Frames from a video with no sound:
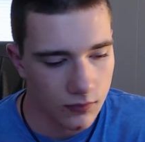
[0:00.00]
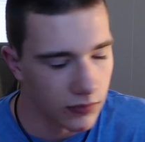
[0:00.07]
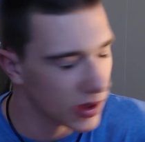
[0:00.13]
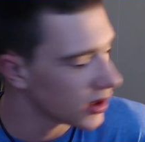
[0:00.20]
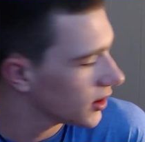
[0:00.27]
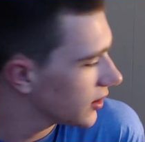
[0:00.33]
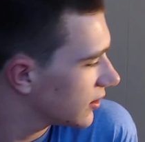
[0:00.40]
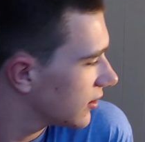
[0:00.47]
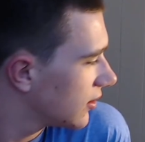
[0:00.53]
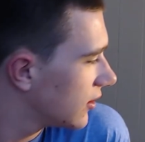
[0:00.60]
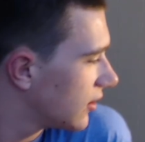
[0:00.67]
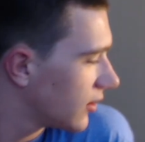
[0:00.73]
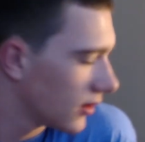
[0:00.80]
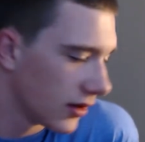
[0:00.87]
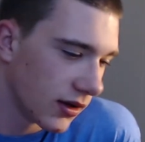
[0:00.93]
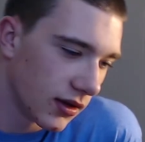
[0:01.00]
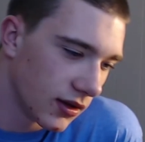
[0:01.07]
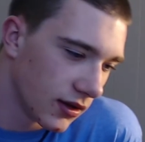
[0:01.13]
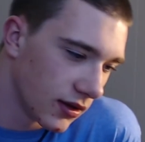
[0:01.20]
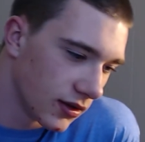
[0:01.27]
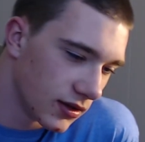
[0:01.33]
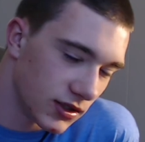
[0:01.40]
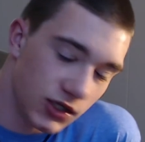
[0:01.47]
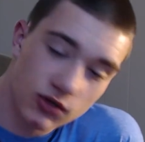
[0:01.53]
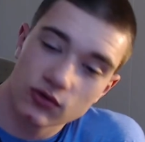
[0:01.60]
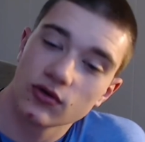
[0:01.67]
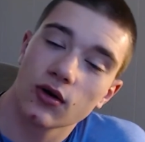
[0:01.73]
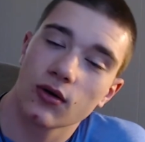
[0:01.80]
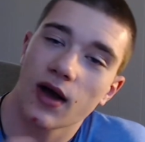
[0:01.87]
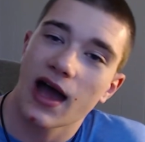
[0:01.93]
But
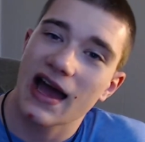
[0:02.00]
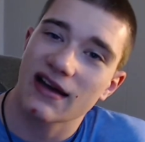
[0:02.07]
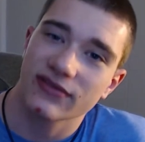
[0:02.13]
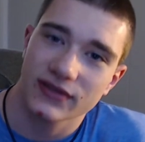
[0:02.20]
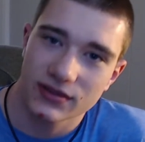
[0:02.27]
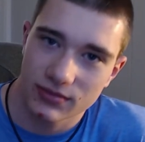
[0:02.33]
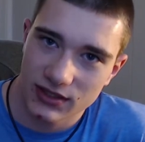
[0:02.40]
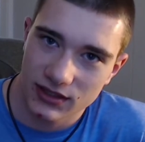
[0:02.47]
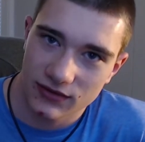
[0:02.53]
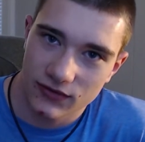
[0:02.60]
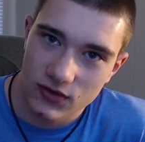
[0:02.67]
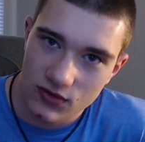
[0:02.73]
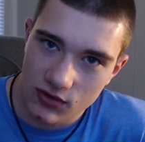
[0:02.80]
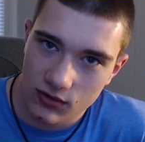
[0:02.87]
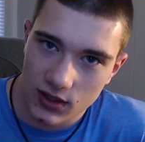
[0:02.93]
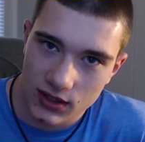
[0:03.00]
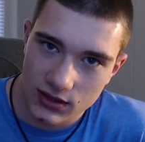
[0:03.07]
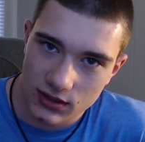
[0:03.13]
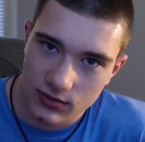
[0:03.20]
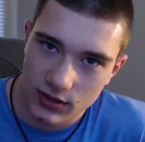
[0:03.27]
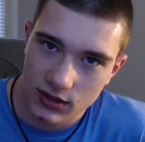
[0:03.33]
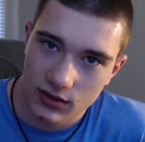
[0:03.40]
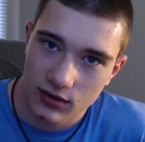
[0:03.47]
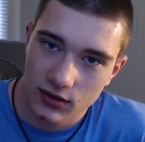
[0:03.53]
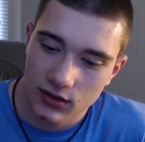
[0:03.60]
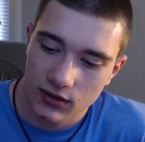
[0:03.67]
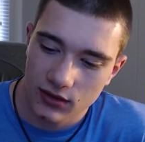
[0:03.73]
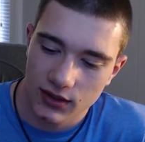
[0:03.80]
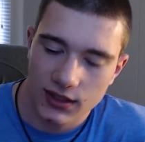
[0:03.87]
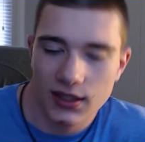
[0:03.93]
you don't have to be if you don't want to be.
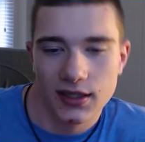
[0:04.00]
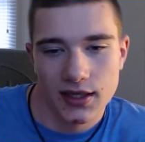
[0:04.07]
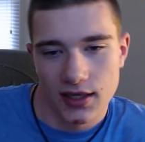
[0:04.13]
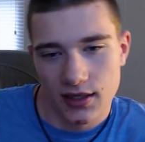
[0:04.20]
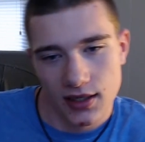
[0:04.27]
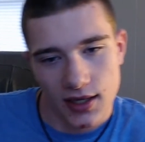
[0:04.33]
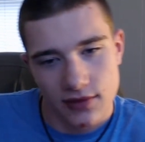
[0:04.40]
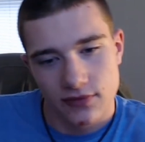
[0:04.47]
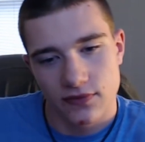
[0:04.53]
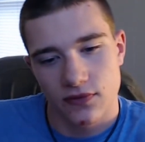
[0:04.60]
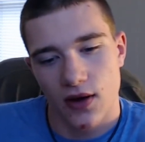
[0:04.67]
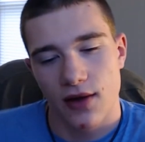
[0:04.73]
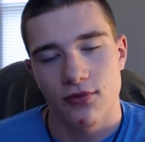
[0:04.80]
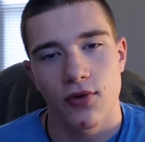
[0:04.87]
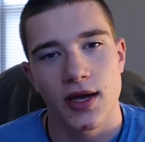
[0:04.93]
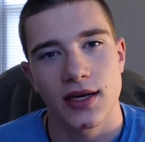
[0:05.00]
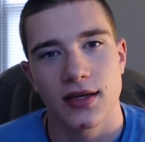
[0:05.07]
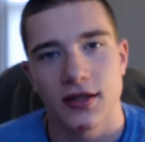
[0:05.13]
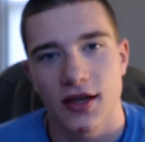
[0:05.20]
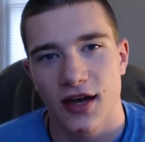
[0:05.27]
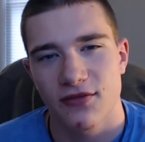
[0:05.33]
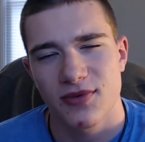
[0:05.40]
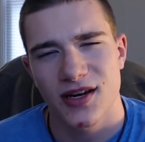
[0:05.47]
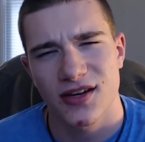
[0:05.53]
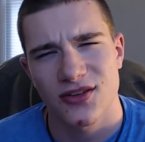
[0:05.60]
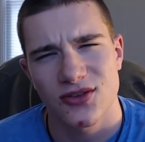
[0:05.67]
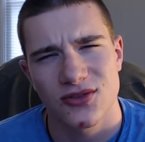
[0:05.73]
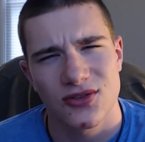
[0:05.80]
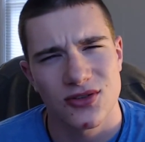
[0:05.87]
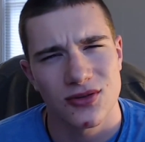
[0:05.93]
Like, again, I've been
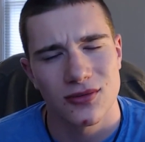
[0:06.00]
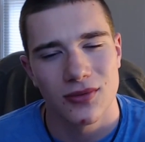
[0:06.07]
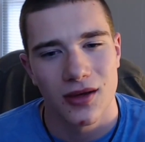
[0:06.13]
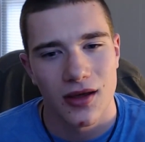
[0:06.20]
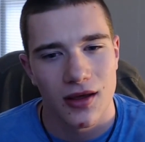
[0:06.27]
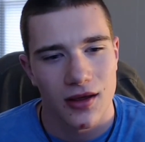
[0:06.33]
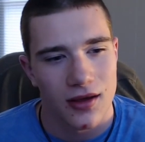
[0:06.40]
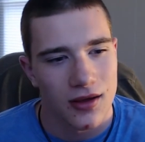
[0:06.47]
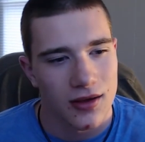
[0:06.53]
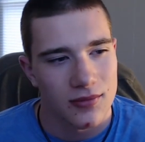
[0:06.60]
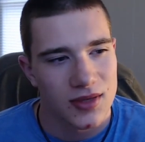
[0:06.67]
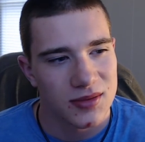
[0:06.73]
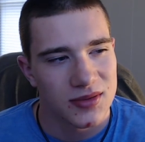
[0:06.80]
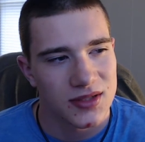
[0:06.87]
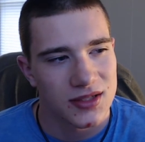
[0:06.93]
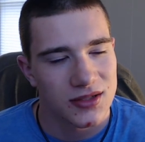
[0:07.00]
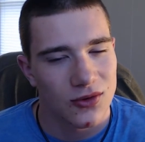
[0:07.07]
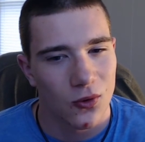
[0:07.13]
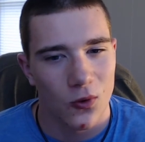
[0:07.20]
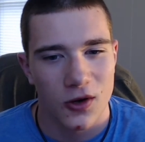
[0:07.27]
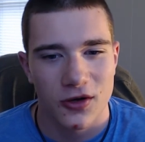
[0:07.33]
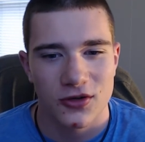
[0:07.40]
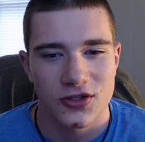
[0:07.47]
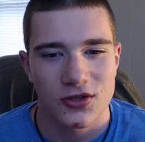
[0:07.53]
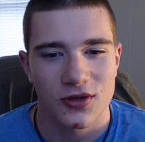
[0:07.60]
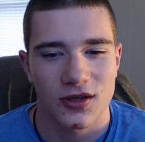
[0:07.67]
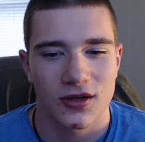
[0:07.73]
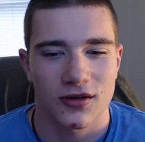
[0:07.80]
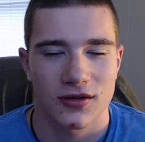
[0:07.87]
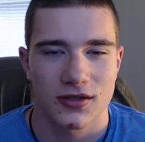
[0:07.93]
on YouTube maybe 1 or 2
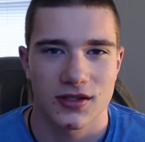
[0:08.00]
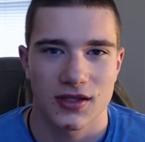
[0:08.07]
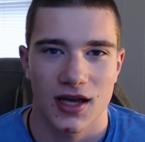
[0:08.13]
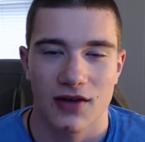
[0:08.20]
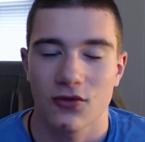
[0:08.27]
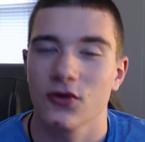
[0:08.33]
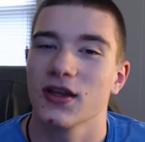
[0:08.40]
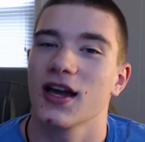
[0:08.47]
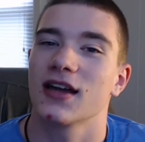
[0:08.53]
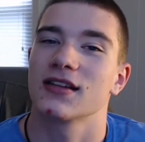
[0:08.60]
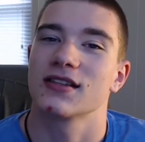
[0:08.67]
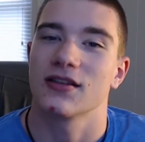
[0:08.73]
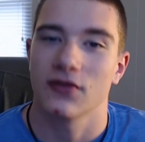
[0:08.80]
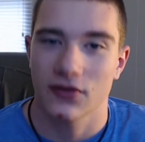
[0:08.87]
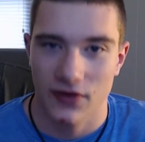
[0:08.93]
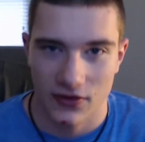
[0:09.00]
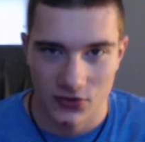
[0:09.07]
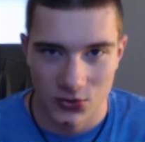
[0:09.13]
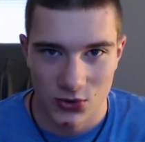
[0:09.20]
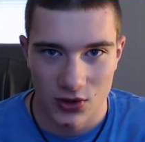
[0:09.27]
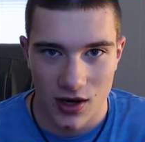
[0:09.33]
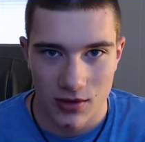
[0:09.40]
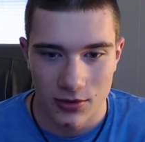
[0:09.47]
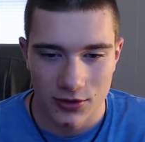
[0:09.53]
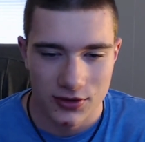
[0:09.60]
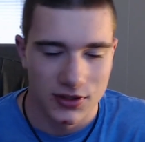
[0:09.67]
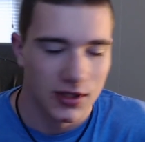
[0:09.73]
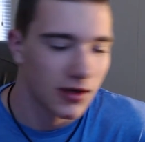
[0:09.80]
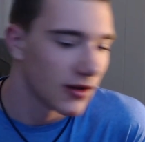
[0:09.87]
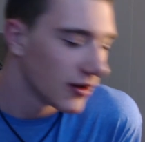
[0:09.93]
years. I've only gotten 75
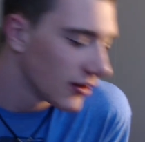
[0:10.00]
subscribers.